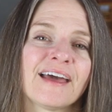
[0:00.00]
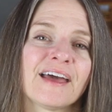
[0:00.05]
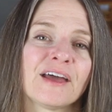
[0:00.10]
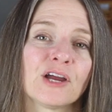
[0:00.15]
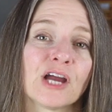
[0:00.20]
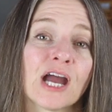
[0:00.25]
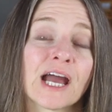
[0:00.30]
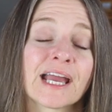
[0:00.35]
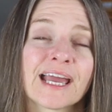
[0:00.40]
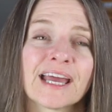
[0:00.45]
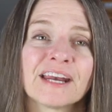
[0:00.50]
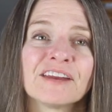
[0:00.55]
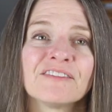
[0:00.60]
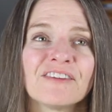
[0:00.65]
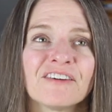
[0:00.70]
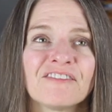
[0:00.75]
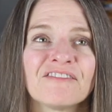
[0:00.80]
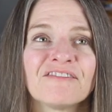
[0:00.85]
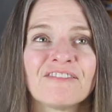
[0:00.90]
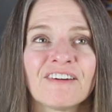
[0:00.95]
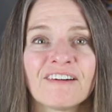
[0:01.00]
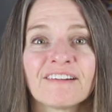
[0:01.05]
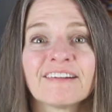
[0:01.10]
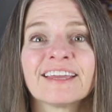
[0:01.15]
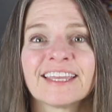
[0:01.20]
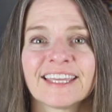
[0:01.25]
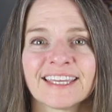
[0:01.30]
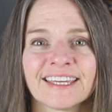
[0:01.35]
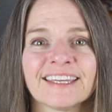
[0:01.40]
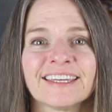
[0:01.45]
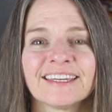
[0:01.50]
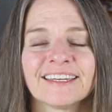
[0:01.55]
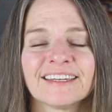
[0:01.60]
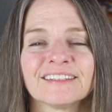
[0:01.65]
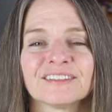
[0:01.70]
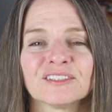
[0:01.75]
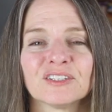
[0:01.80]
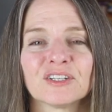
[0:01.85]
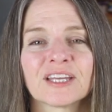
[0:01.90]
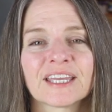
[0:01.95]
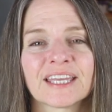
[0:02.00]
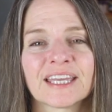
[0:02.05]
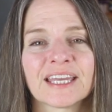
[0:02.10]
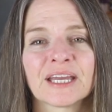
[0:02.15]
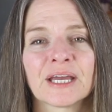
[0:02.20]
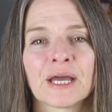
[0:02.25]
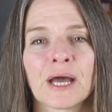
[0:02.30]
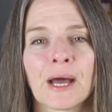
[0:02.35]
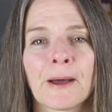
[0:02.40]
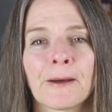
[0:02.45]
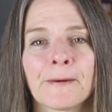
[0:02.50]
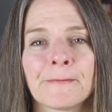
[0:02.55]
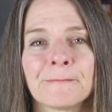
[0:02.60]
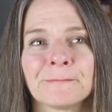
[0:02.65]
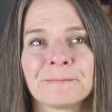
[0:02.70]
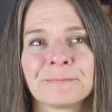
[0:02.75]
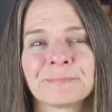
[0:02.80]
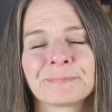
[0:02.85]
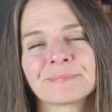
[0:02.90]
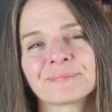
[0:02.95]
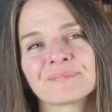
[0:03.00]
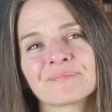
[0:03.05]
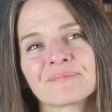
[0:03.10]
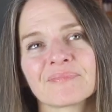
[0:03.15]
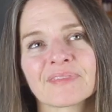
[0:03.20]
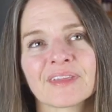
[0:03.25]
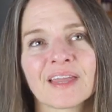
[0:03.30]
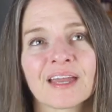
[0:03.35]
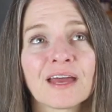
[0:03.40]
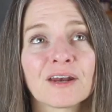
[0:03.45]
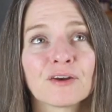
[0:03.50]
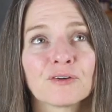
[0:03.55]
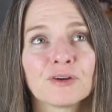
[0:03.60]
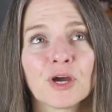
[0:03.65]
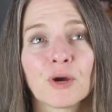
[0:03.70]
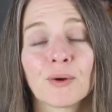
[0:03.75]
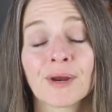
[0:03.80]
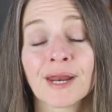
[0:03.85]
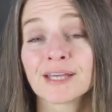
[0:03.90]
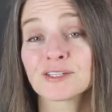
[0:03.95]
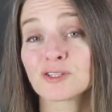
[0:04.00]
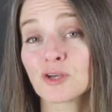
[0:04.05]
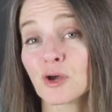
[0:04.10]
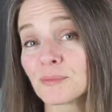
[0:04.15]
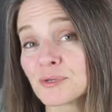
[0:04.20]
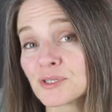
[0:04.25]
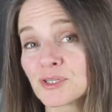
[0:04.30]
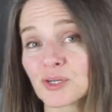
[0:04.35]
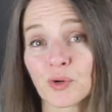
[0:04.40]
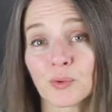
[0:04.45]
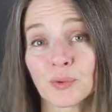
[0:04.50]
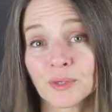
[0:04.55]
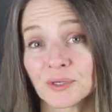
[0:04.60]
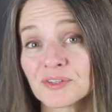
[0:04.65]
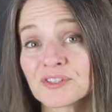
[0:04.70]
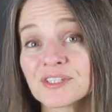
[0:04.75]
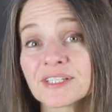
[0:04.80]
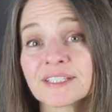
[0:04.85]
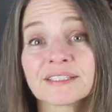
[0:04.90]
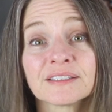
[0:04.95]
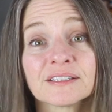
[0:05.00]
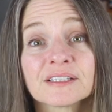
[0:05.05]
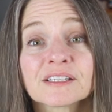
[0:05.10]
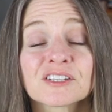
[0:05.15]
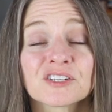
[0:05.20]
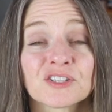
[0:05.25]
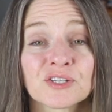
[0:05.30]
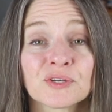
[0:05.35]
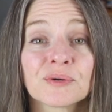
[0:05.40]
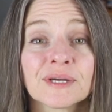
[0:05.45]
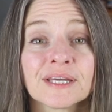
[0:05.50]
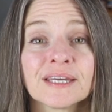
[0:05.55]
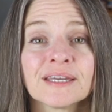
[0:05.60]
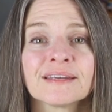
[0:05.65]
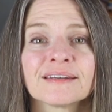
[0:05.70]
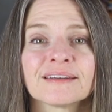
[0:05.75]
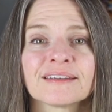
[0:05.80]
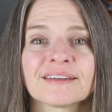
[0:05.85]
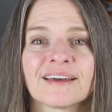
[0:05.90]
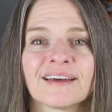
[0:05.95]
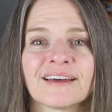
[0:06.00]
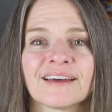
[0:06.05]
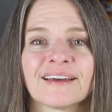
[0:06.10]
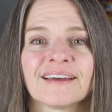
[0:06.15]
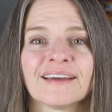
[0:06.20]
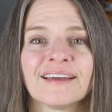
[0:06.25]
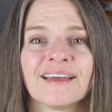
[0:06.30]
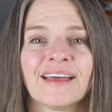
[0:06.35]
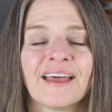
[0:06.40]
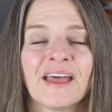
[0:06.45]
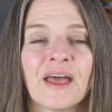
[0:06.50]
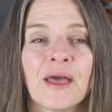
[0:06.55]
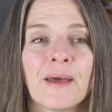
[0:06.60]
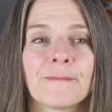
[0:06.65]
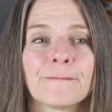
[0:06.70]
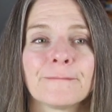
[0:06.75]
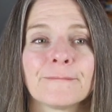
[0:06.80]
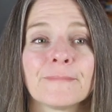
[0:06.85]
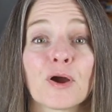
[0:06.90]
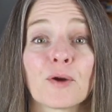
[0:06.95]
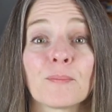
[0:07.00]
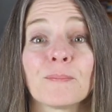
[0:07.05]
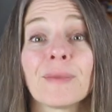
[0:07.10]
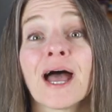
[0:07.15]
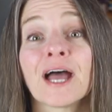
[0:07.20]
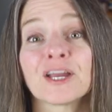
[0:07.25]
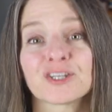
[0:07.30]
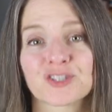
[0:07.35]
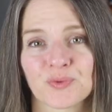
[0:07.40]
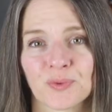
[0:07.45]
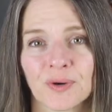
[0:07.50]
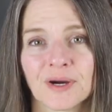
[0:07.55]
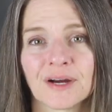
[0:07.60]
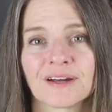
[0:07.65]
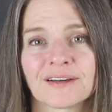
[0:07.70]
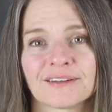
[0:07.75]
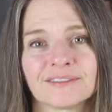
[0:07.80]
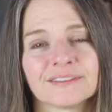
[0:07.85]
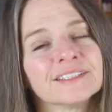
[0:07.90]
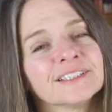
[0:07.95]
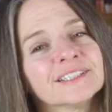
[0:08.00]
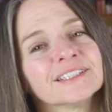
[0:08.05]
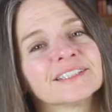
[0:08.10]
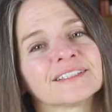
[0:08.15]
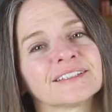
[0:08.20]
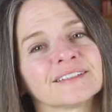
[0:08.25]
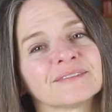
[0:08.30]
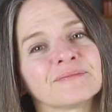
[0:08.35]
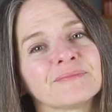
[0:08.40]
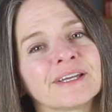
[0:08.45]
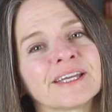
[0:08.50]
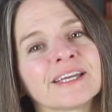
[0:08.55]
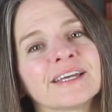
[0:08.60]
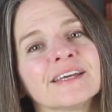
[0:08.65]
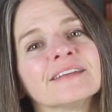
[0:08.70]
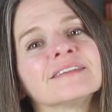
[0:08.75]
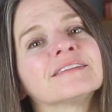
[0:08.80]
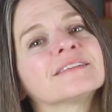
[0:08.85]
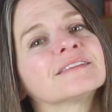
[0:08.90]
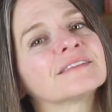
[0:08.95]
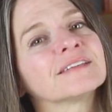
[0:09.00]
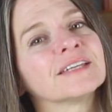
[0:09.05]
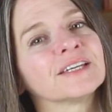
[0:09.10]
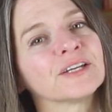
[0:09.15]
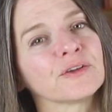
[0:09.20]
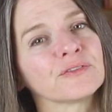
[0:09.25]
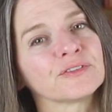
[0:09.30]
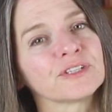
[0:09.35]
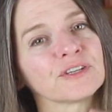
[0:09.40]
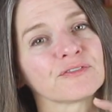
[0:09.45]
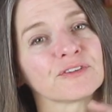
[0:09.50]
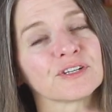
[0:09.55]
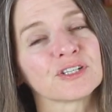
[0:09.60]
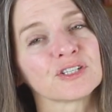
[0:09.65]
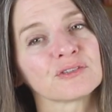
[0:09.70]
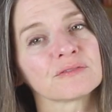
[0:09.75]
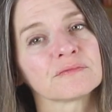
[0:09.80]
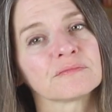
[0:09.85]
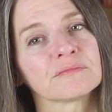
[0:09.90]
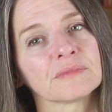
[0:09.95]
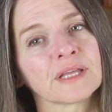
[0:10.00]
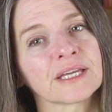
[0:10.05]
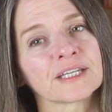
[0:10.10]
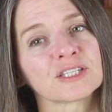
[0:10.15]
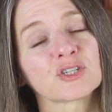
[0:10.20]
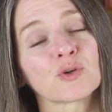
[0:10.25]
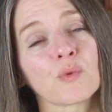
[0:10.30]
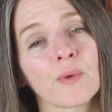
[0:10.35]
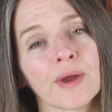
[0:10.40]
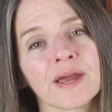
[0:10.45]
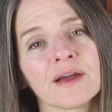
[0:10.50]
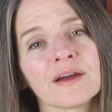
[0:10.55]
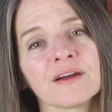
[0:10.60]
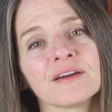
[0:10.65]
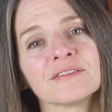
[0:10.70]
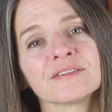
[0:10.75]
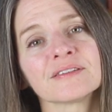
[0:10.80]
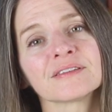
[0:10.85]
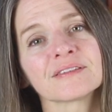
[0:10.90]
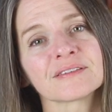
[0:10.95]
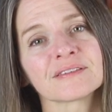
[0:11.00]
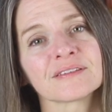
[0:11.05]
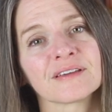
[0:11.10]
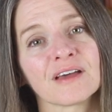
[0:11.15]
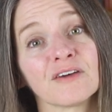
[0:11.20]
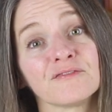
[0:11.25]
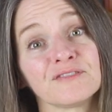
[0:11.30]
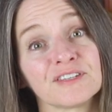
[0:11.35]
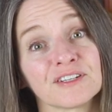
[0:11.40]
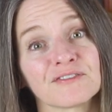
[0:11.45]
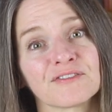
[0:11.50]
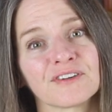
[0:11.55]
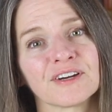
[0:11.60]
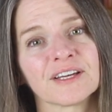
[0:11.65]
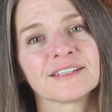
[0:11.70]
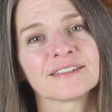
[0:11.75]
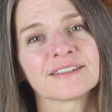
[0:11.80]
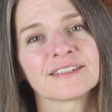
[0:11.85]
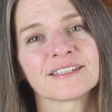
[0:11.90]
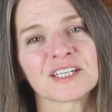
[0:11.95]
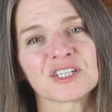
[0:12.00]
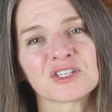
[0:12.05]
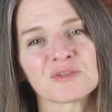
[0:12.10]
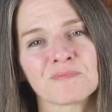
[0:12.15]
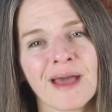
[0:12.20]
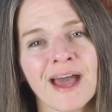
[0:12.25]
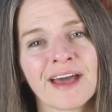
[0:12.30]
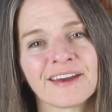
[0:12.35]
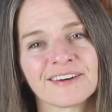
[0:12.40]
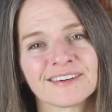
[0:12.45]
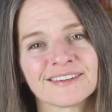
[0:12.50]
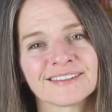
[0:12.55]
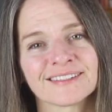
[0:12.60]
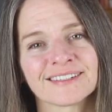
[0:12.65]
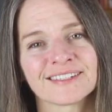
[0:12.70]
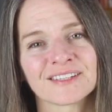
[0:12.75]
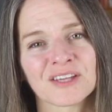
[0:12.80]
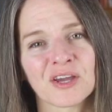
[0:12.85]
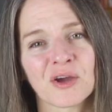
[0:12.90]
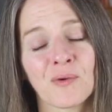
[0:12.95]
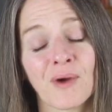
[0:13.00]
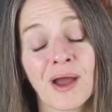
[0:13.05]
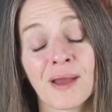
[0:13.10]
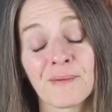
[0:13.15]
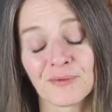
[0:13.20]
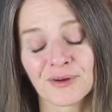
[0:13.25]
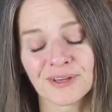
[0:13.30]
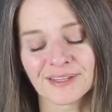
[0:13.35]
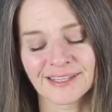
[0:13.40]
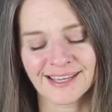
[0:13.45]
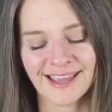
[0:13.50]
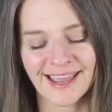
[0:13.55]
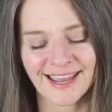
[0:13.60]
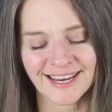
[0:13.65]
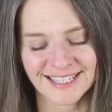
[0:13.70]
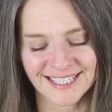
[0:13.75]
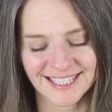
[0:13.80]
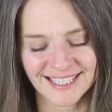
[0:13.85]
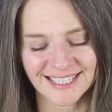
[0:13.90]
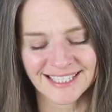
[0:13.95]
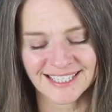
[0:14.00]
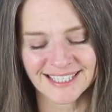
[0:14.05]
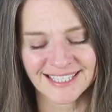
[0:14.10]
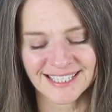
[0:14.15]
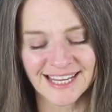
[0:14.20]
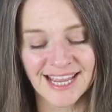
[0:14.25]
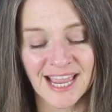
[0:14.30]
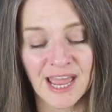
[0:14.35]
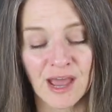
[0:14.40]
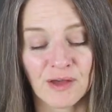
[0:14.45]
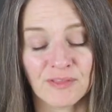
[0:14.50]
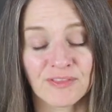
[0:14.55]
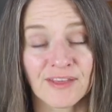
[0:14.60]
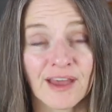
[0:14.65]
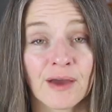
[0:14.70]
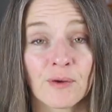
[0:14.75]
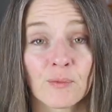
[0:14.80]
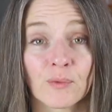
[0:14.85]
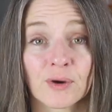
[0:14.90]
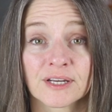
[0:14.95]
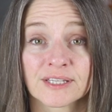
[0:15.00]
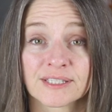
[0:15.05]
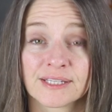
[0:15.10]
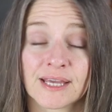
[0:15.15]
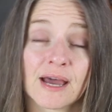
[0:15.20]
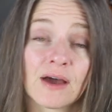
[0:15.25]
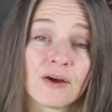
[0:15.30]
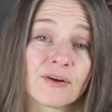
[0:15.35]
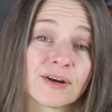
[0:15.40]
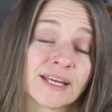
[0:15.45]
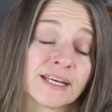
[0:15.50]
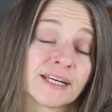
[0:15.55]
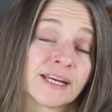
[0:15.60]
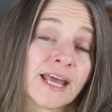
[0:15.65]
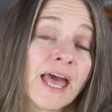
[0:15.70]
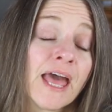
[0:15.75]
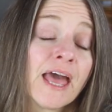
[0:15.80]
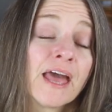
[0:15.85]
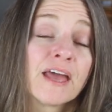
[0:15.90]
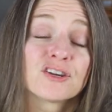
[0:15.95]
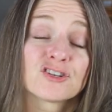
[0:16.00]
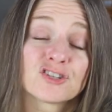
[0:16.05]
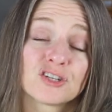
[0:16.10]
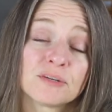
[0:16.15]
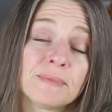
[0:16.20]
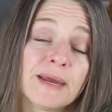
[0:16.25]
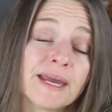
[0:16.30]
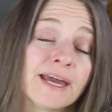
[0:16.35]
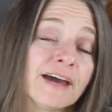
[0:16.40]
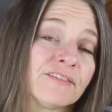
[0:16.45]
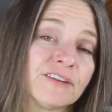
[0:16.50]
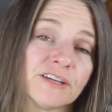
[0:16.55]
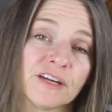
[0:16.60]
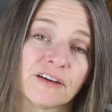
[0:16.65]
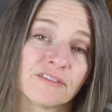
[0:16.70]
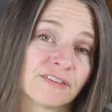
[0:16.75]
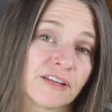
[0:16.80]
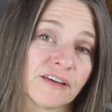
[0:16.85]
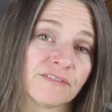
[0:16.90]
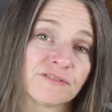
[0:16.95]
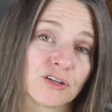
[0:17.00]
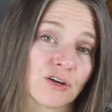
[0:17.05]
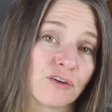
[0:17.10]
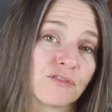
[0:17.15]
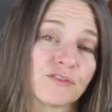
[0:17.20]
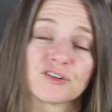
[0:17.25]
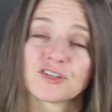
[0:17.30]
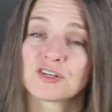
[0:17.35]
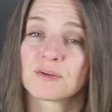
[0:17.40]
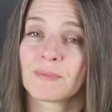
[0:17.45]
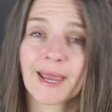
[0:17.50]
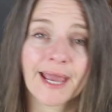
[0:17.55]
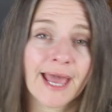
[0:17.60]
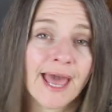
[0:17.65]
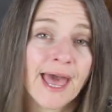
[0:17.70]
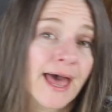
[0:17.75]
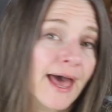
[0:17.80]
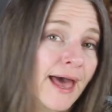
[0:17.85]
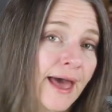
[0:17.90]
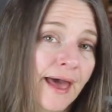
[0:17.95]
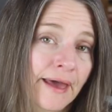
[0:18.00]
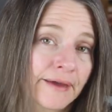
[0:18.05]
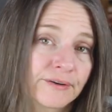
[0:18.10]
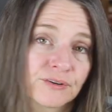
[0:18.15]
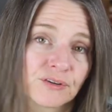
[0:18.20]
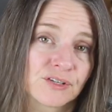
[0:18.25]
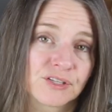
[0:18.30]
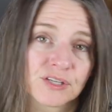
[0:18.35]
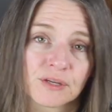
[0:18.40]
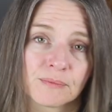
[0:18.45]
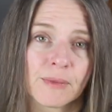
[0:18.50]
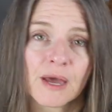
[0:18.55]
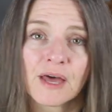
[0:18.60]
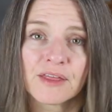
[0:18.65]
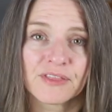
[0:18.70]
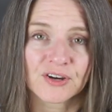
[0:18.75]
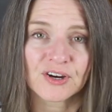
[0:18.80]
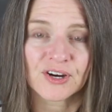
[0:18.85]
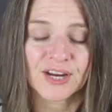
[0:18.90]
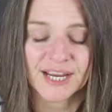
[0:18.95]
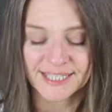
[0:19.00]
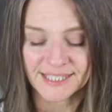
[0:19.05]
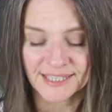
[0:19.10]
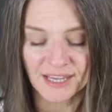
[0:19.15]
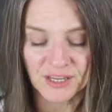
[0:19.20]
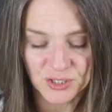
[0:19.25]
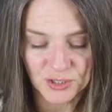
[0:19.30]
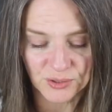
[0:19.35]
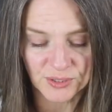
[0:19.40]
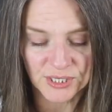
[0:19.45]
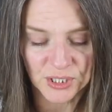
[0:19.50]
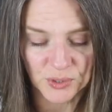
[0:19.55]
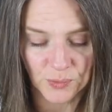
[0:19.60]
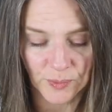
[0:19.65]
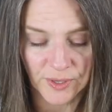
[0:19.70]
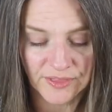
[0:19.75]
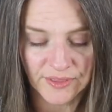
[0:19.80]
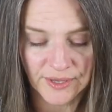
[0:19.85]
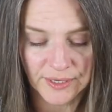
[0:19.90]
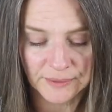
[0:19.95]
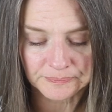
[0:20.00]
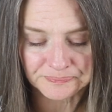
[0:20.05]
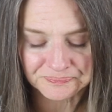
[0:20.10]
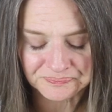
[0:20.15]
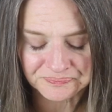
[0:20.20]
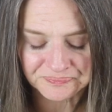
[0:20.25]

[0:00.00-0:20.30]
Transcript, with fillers: a, a kind of a funky looking um, i don't know it has almost a quilted look to it uh, or patchwork look because, you know, different like squares of different stitch patterns. So I'm really anxious to see how that works out. And she may have enough left over to make a hat or some other accessories with it.